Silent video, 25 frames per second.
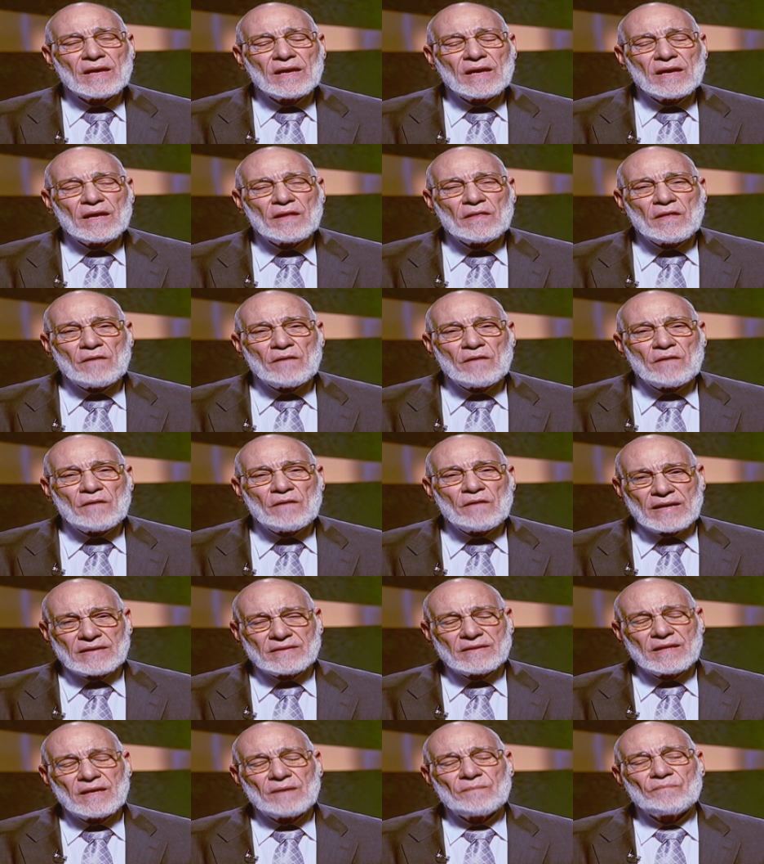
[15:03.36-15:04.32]
The fact
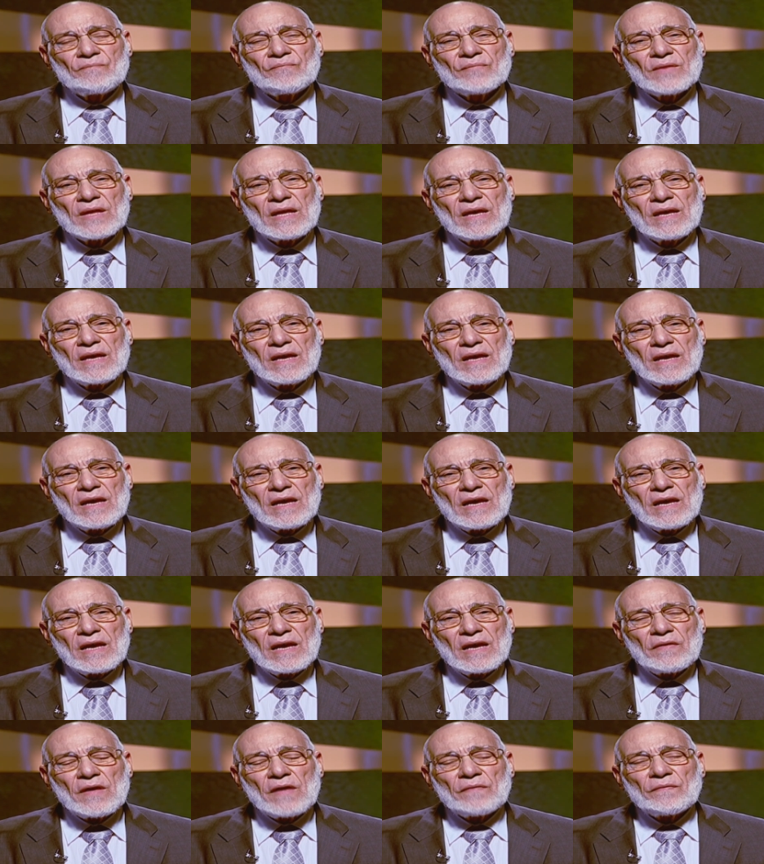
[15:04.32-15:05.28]

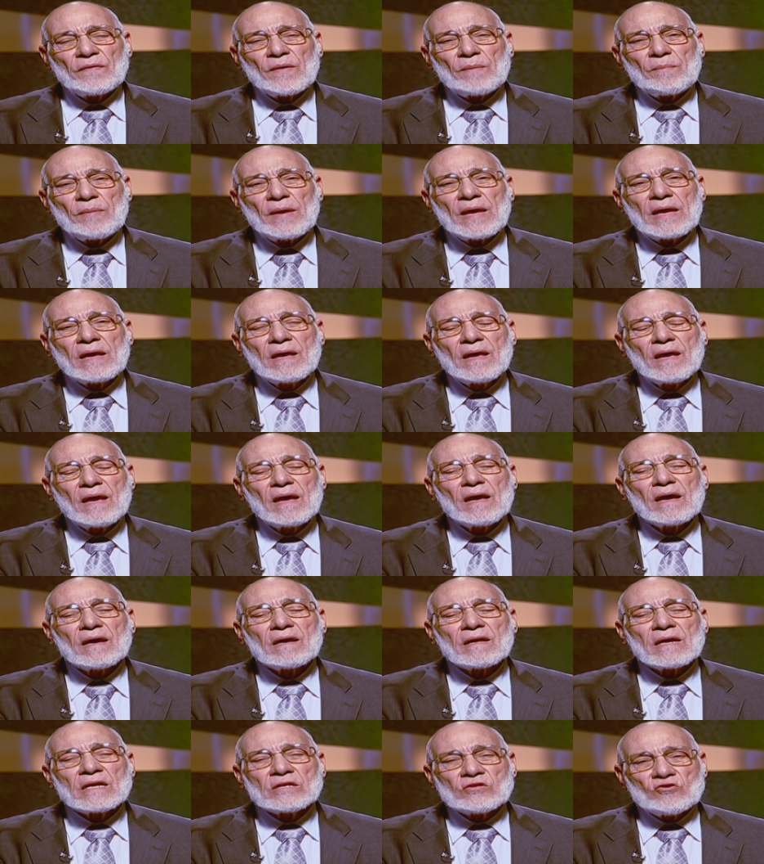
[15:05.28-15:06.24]
that the big
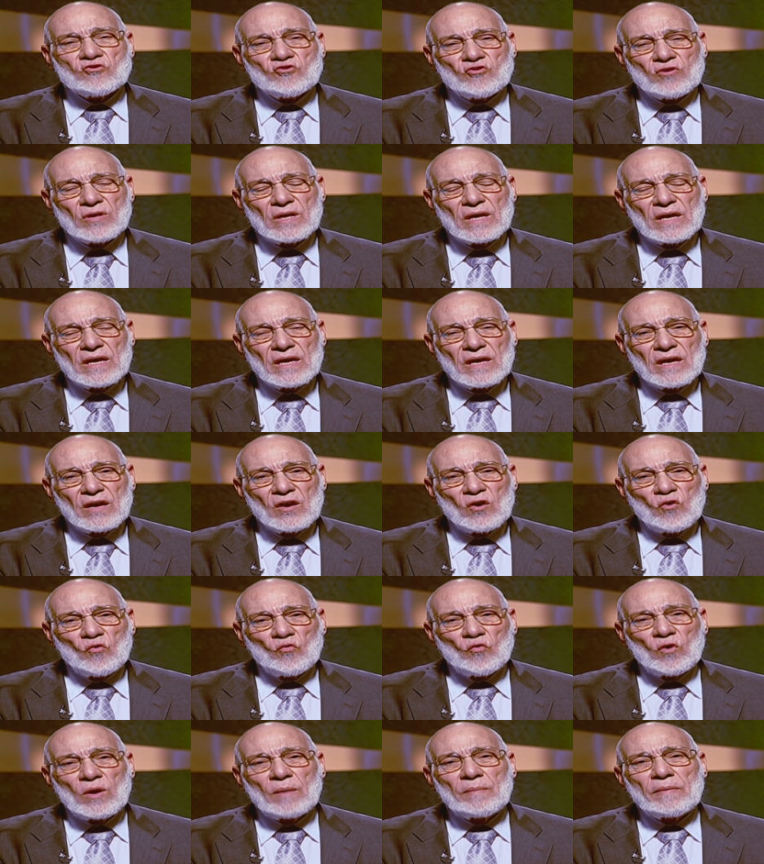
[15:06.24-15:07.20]
crunch
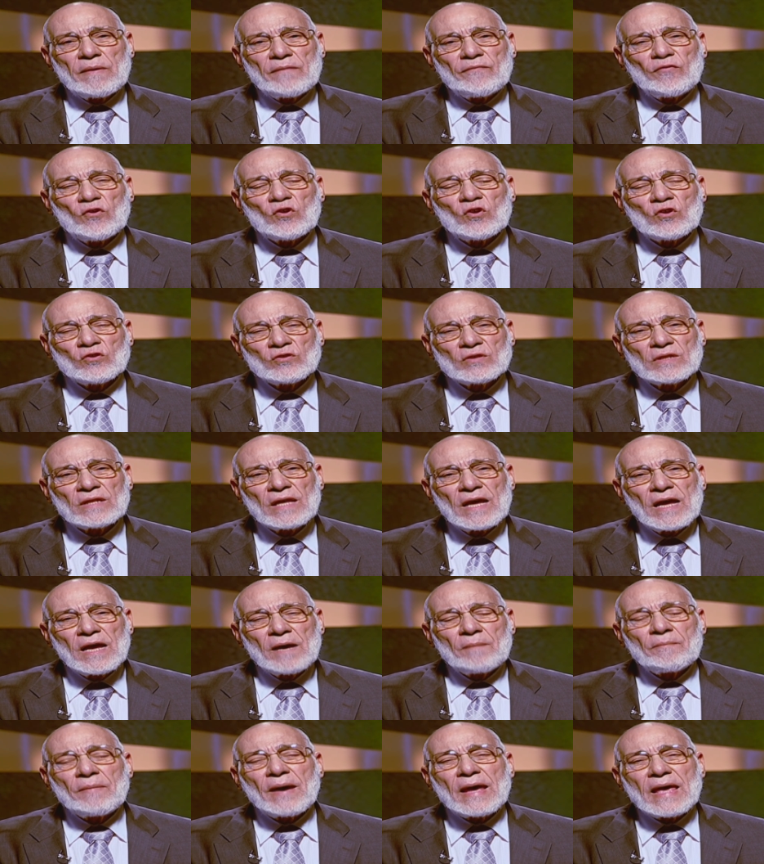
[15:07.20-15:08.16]
will be followed
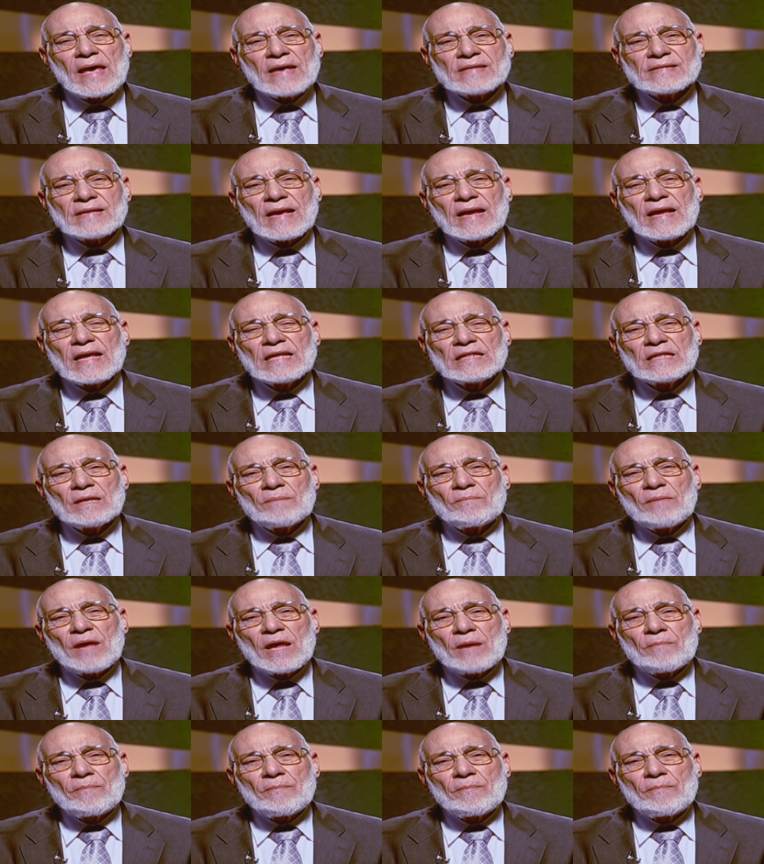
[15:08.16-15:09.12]
by a second
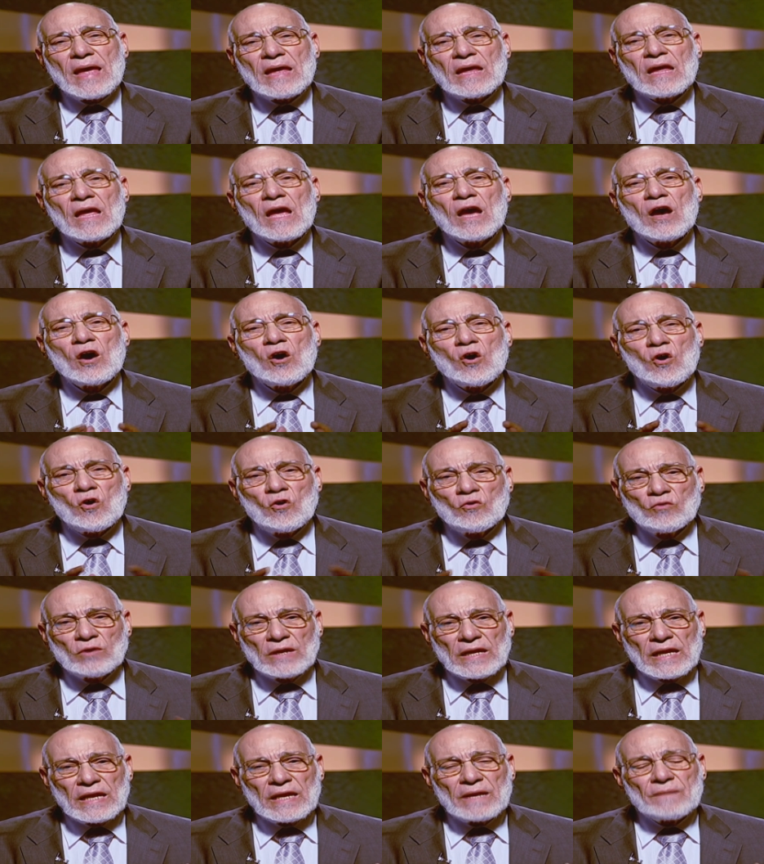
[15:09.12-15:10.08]
big bang
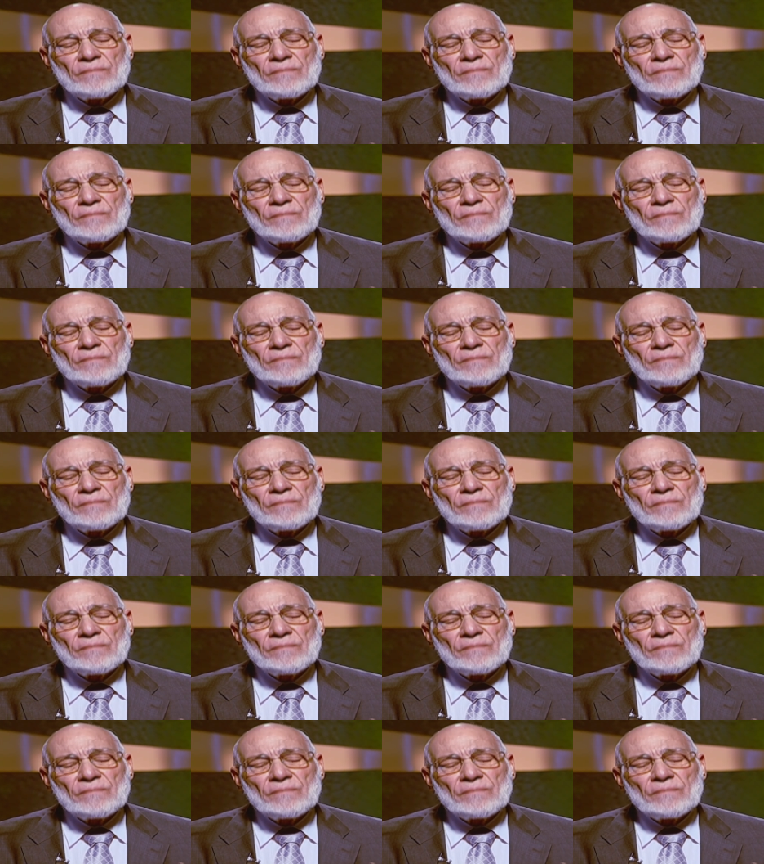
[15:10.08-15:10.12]
only